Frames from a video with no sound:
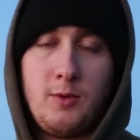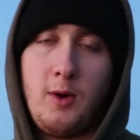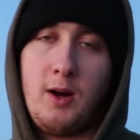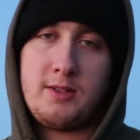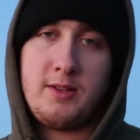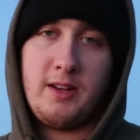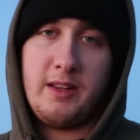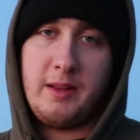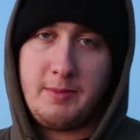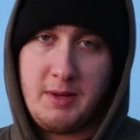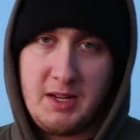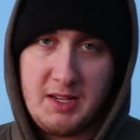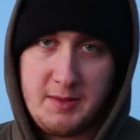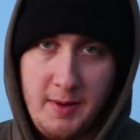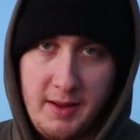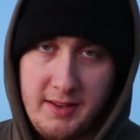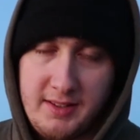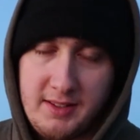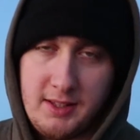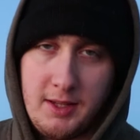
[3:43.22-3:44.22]
walked around the beach
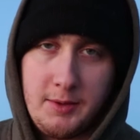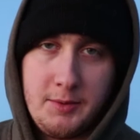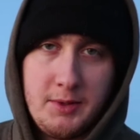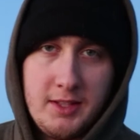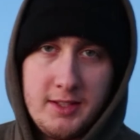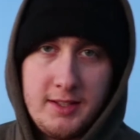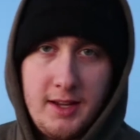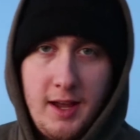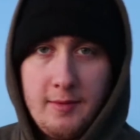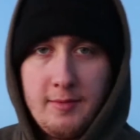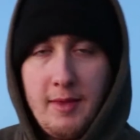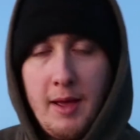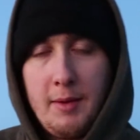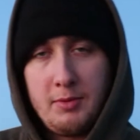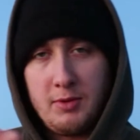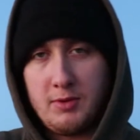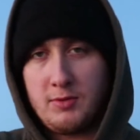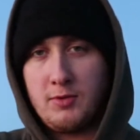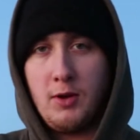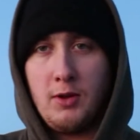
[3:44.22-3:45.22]
basically while the time
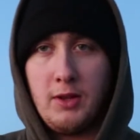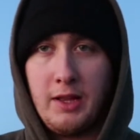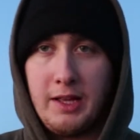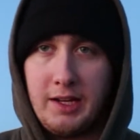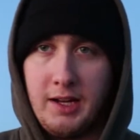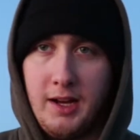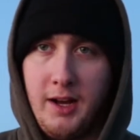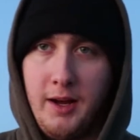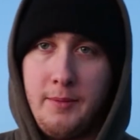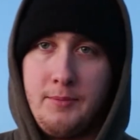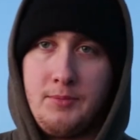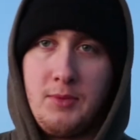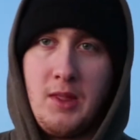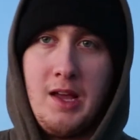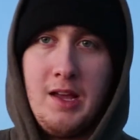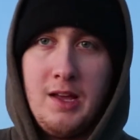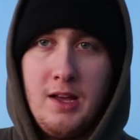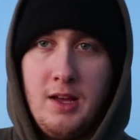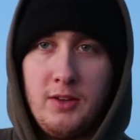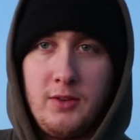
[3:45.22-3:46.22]
lapse was rolling.
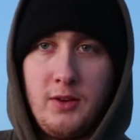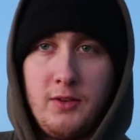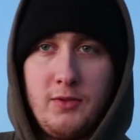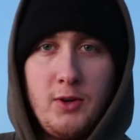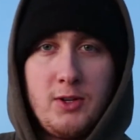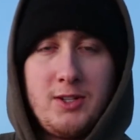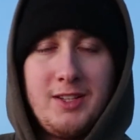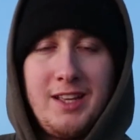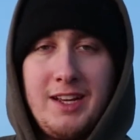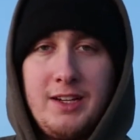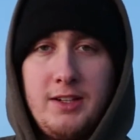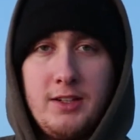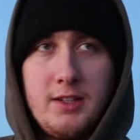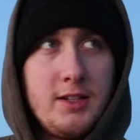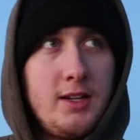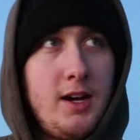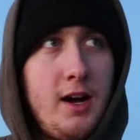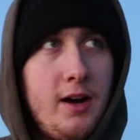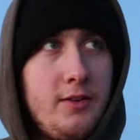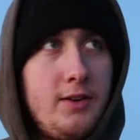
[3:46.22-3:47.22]
So unfortunately I couldn't
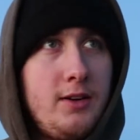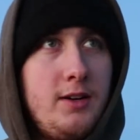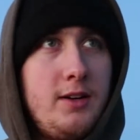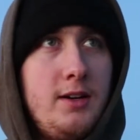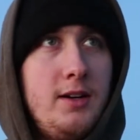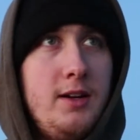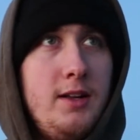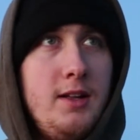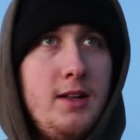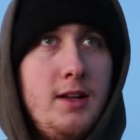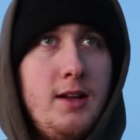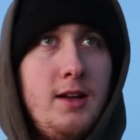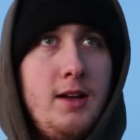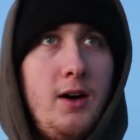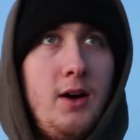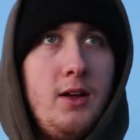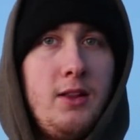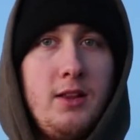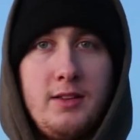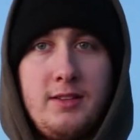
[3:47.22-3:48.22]
cover
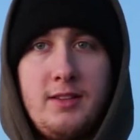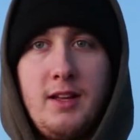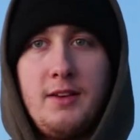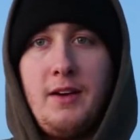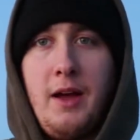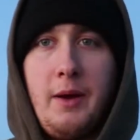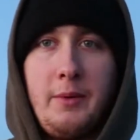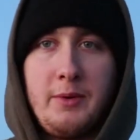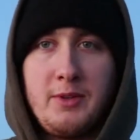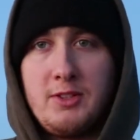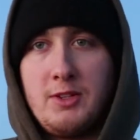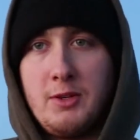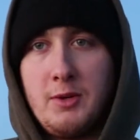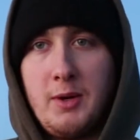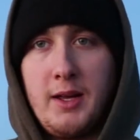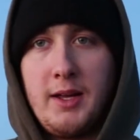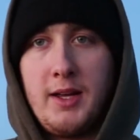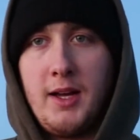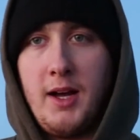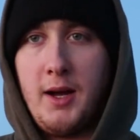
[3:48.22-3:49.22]
all the stuff I was
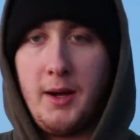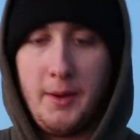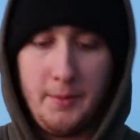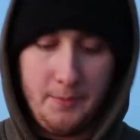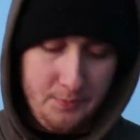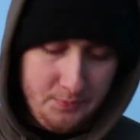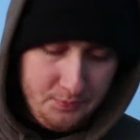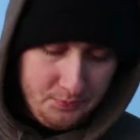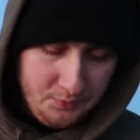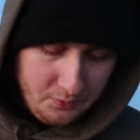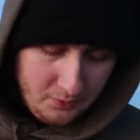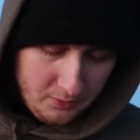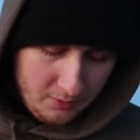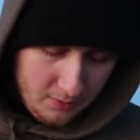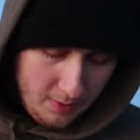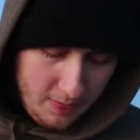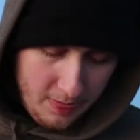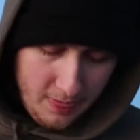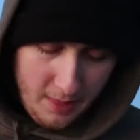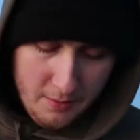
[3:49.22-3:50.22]
doing.
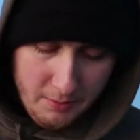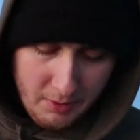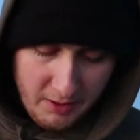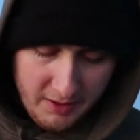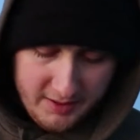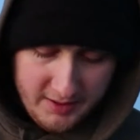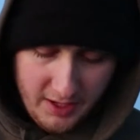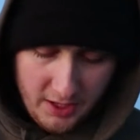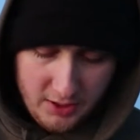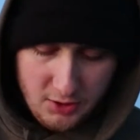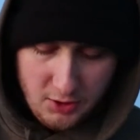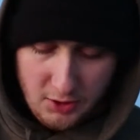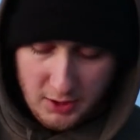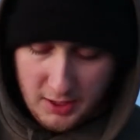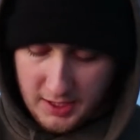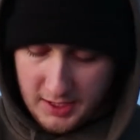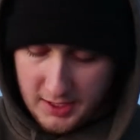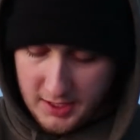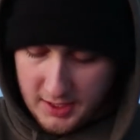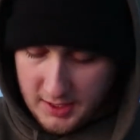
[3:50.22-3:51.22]
But
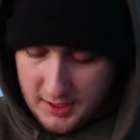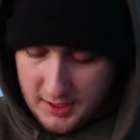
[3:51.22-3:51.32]
essentially,